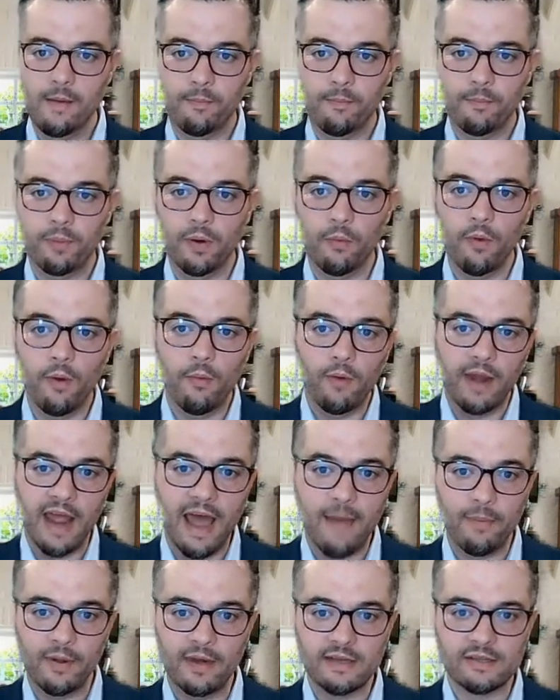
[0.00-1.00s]
But what would
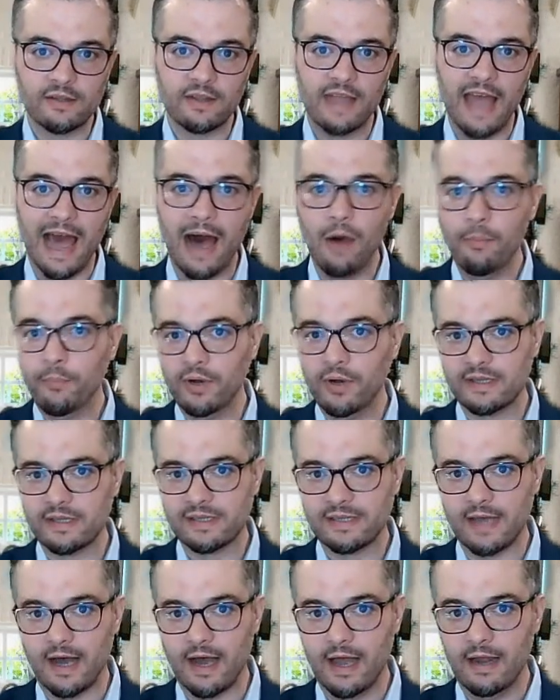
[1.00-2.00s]
happen is on the output
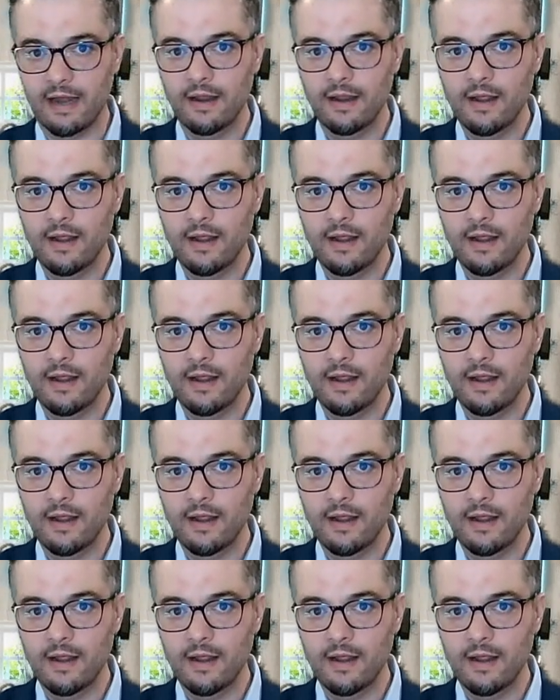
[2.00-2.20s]
side,